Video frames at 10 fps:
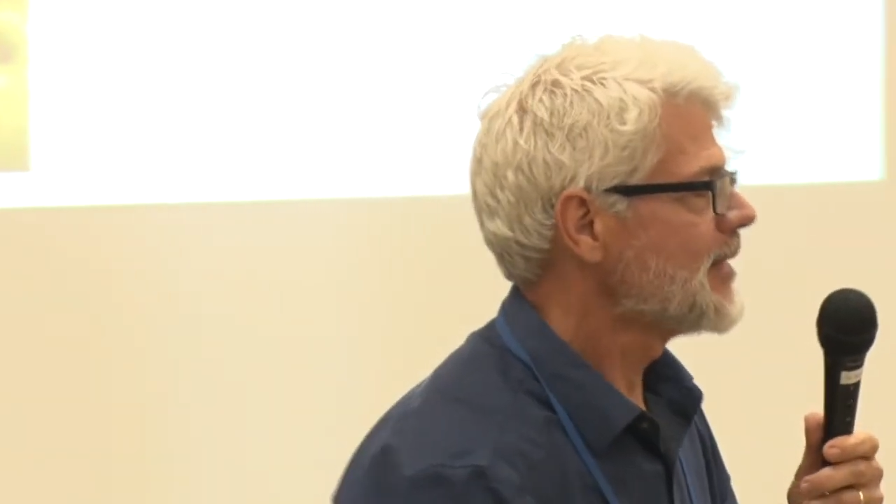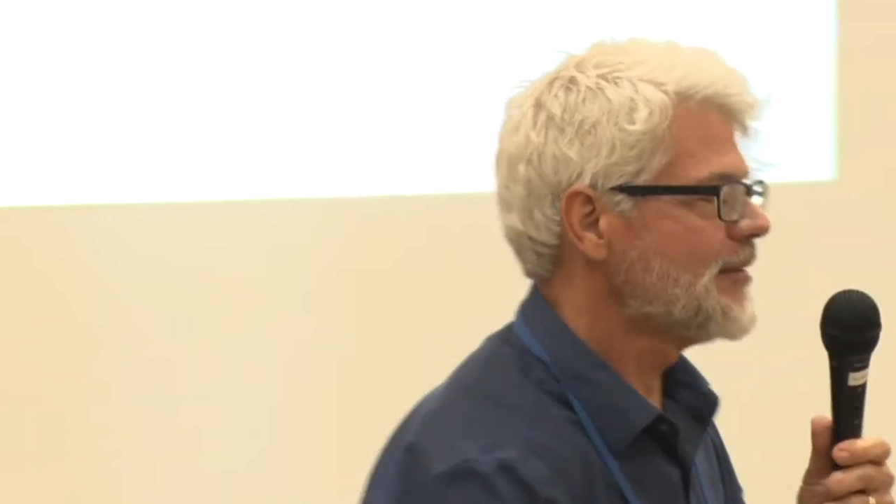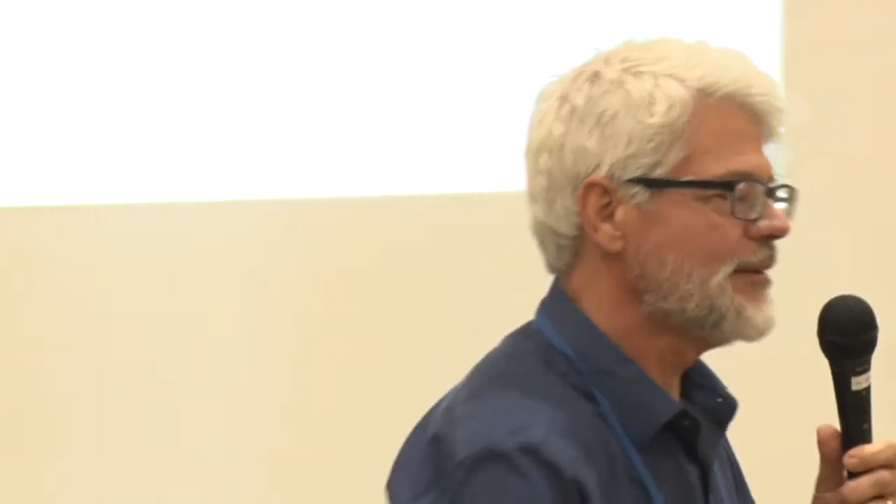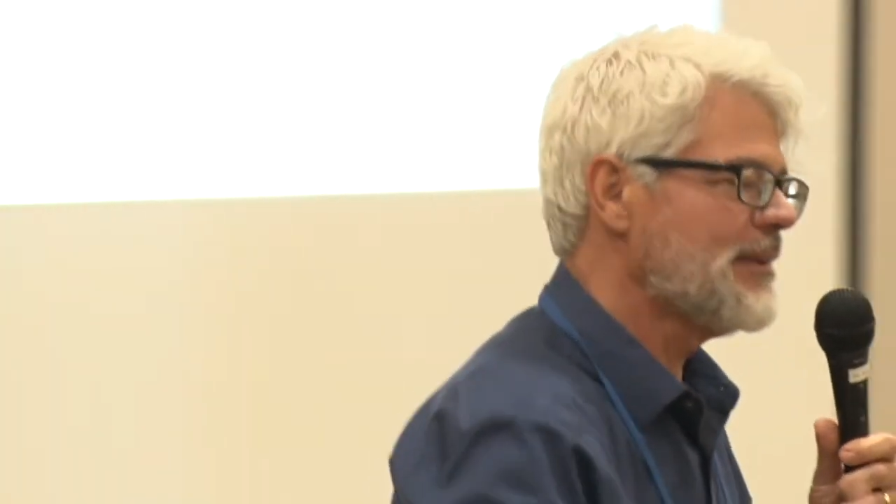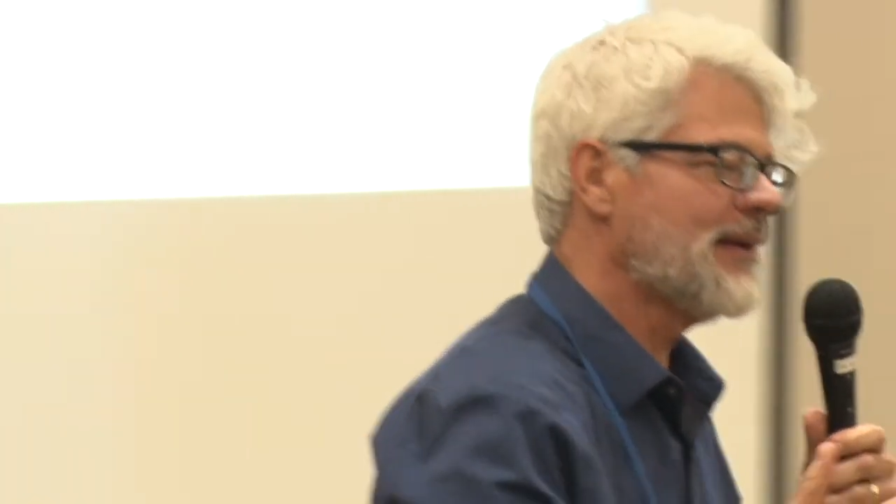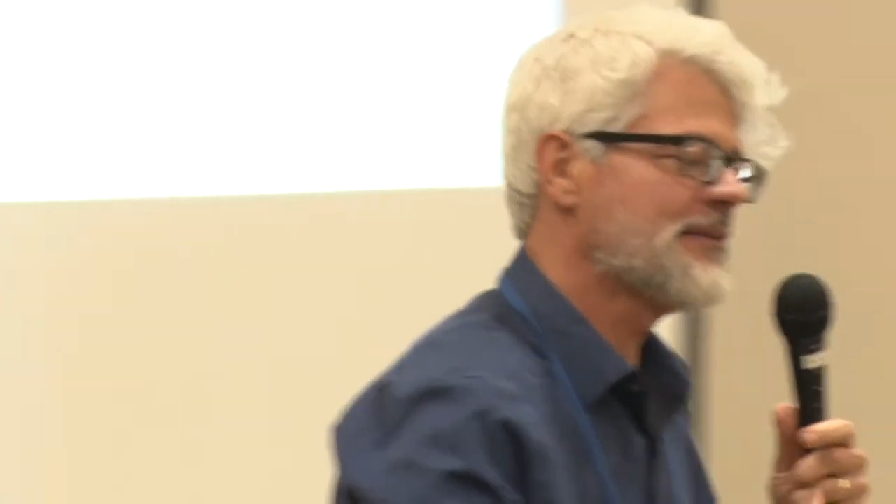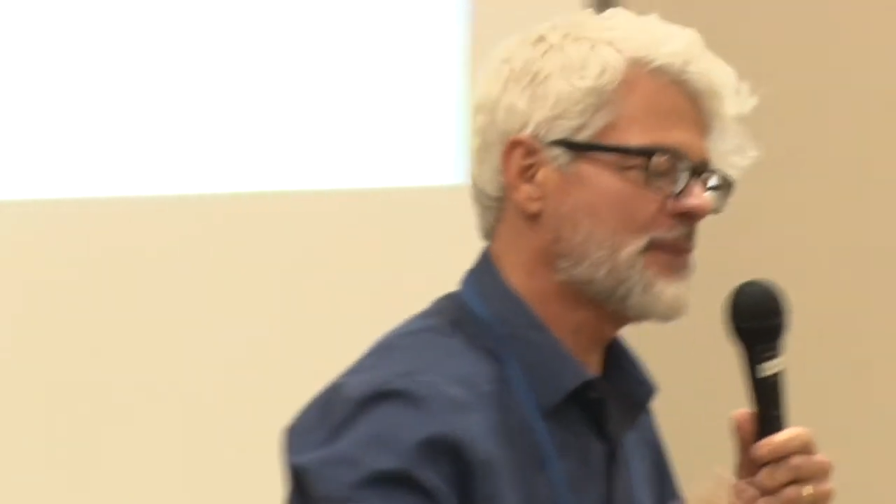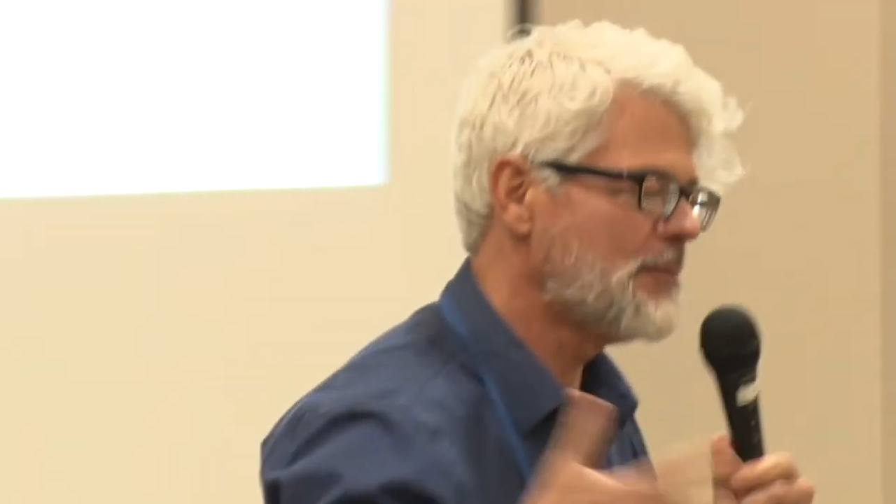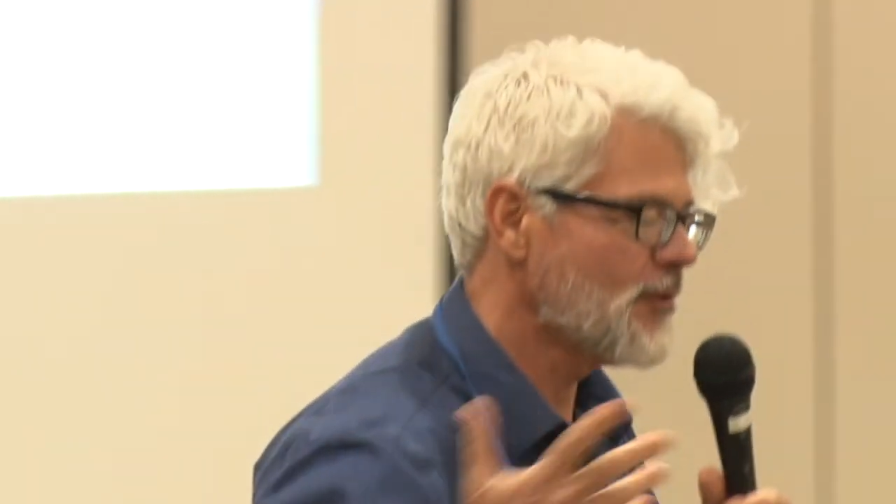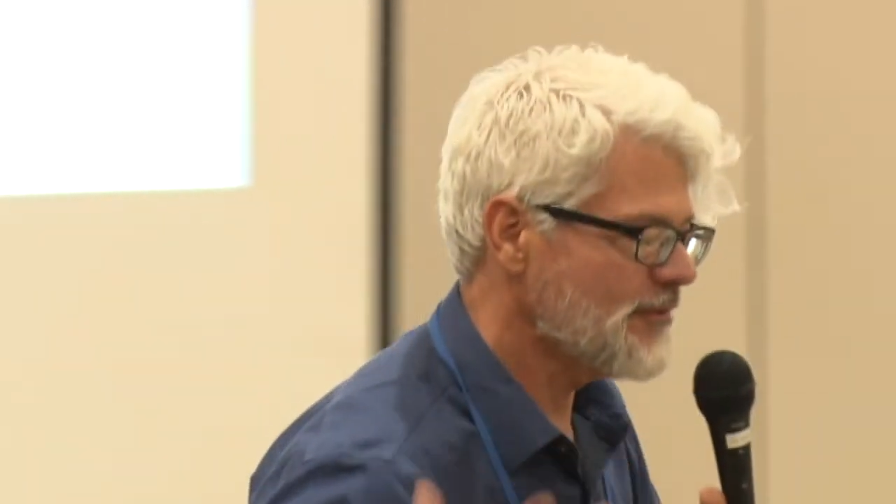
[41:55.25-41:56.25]
I know I'm
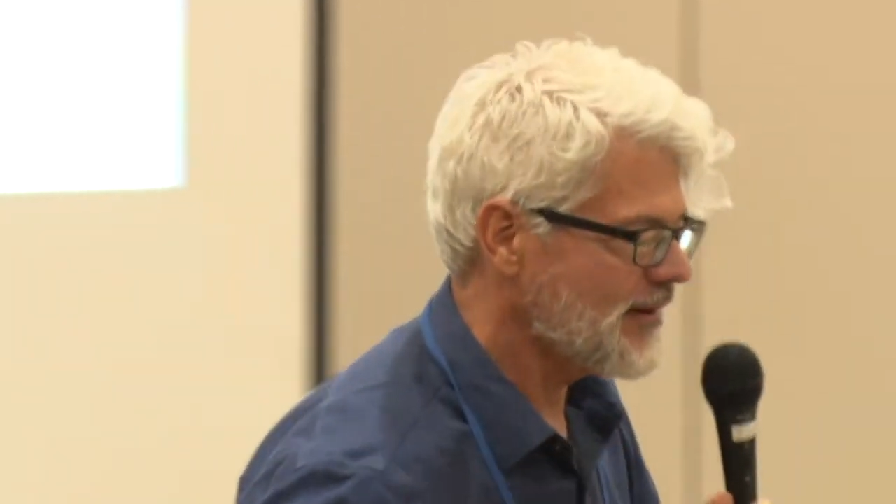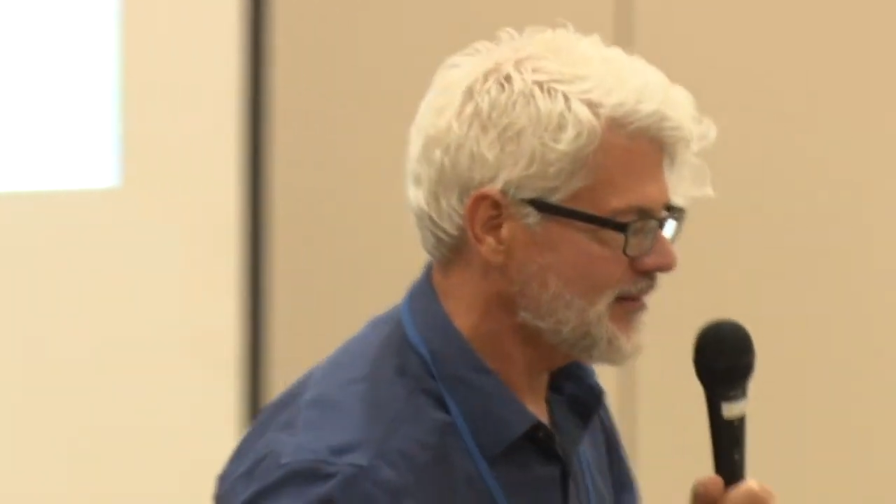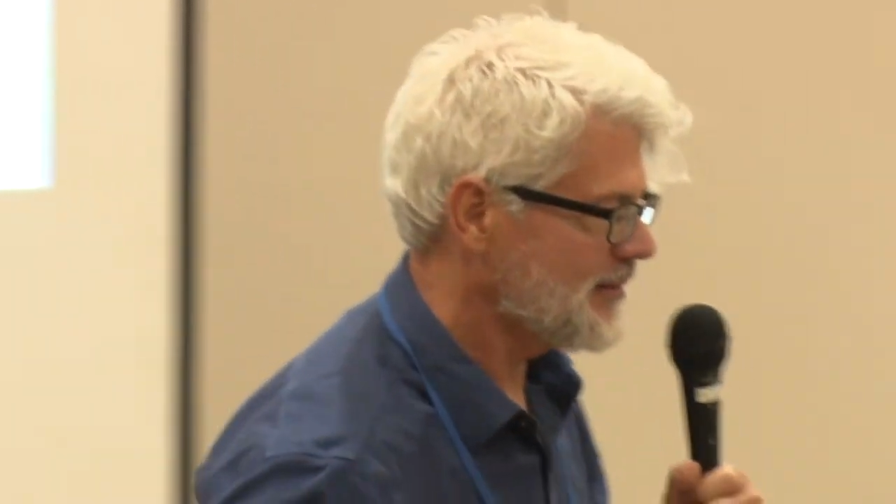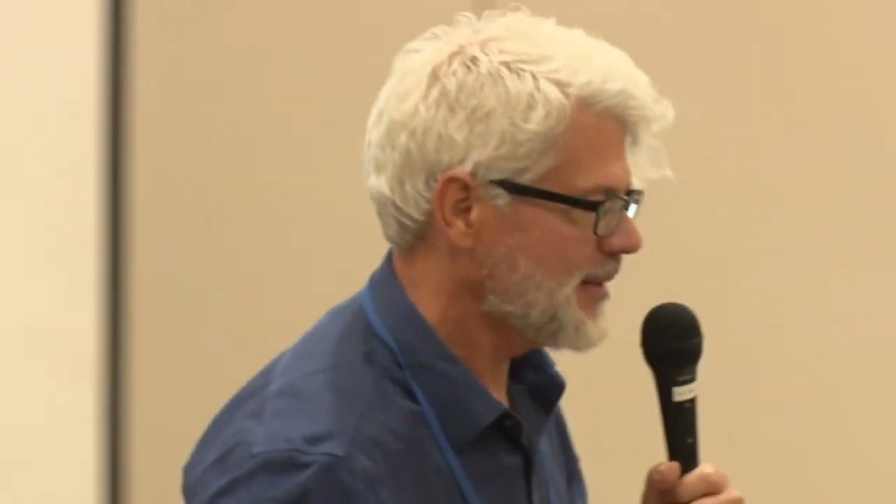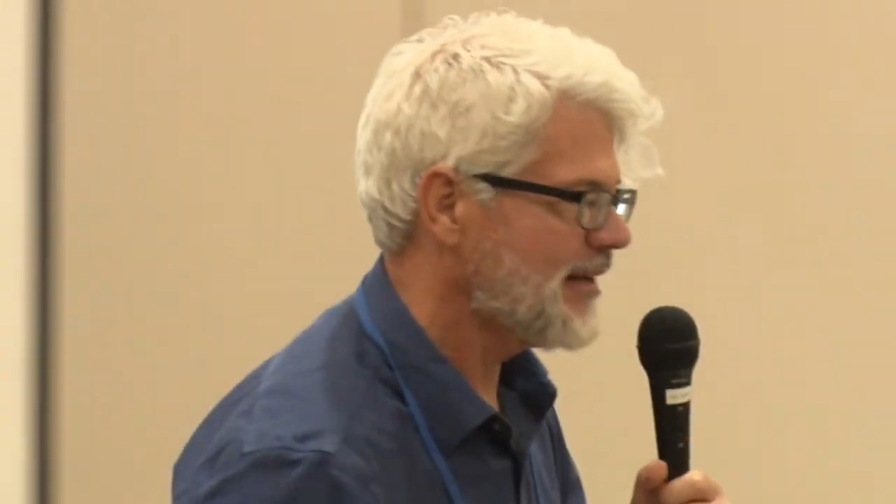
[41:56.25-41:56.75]
anthropomorphizing,